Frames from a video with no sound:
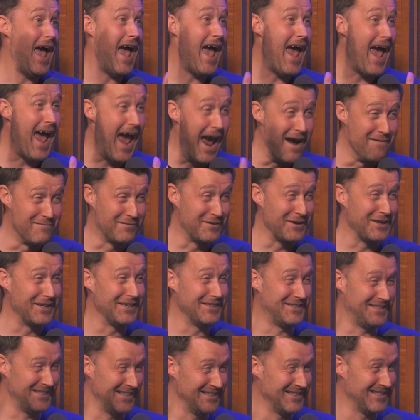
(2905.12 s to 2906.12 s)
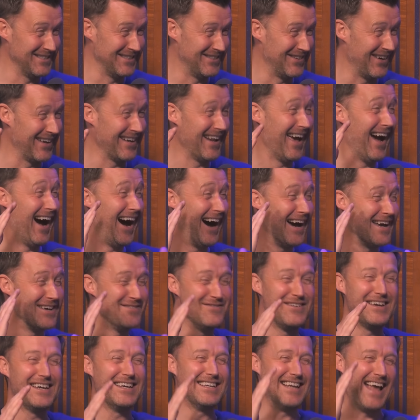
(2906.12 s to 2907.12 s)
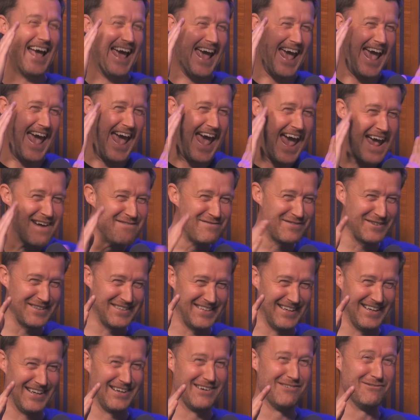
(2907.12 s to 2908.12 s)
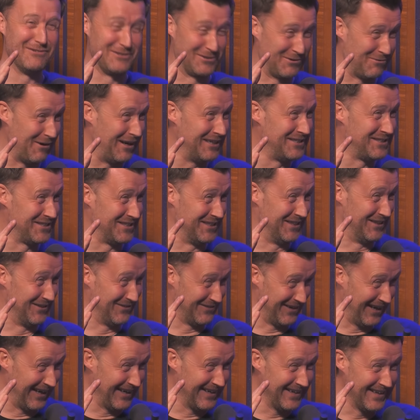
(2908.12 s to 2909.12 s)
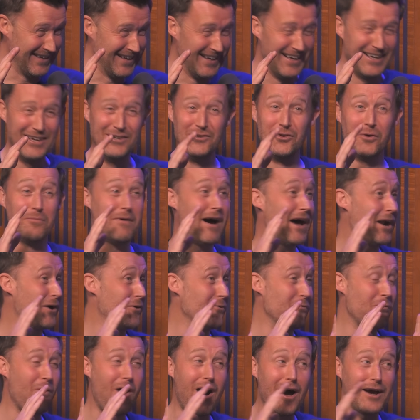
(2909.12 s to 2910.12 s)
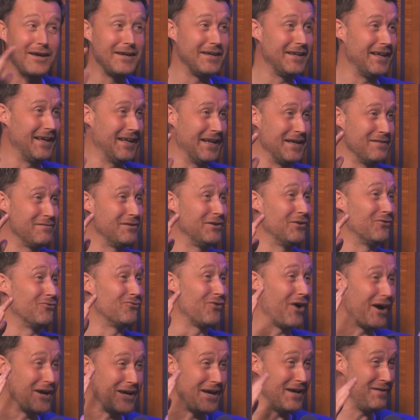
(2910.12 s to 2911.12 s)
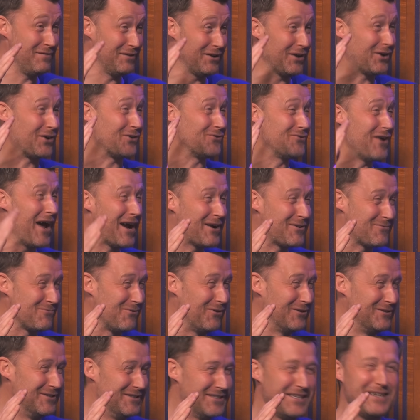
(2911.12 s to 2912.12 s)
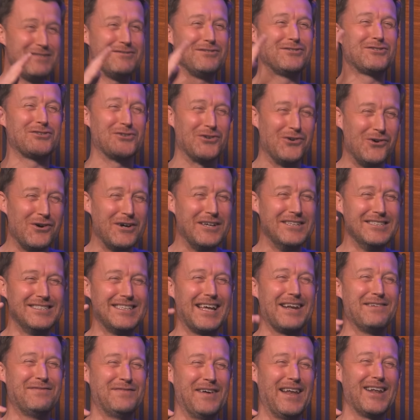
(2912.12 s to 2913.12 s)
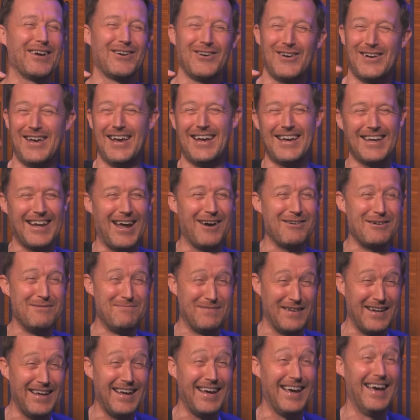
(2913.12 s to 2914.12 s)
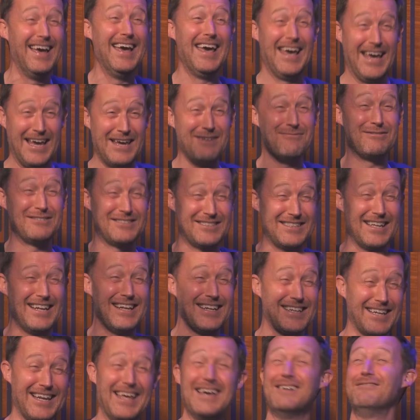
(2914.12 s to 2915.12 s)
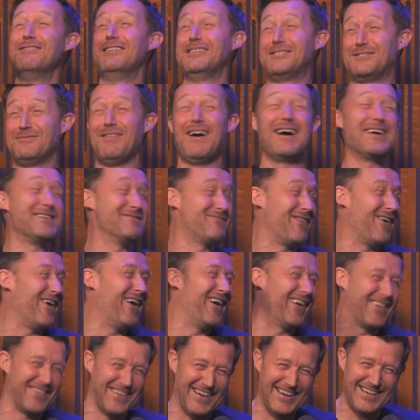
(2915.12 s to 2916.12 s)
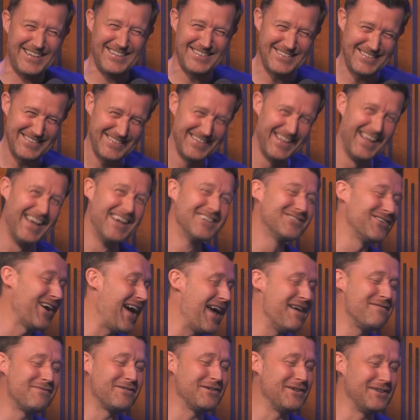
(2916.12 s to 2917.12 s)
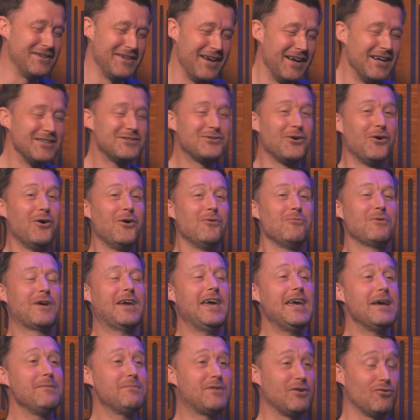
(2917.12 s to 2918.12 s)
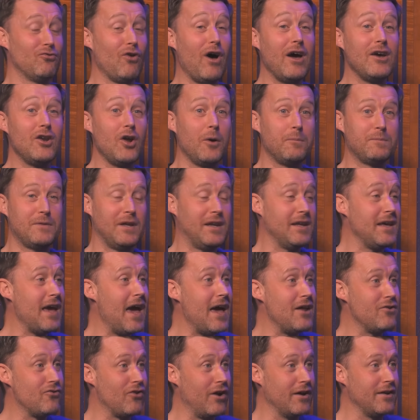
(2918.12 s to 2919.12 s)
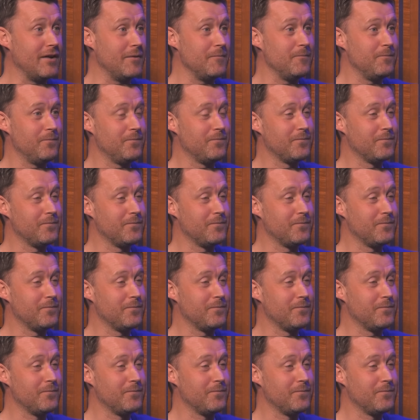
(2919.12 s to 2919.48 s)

Every decision, right? I mean... everything was questioned, right? No matter what you did, even the right, even the correct ones, even throw-ins that a fella could kick it out of play, he was still claiming it's my ball, right? So every, so came to right up to the end. So right? It gave you an